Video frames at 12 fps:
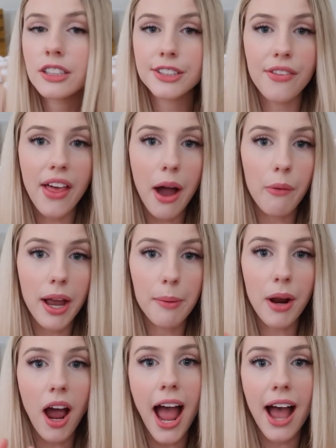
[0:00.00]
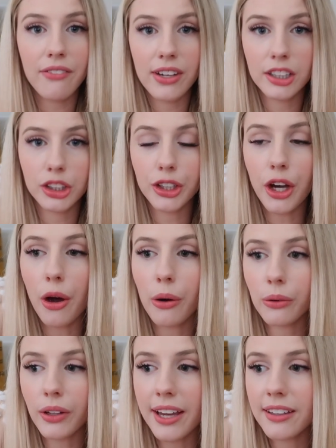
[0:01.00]
so that way I'm not having to
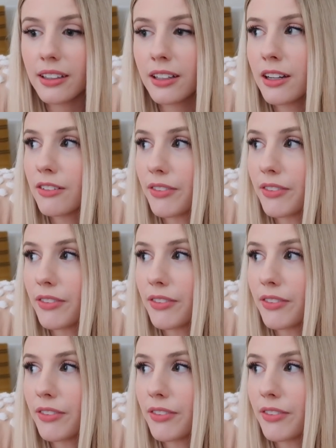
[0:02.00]
go like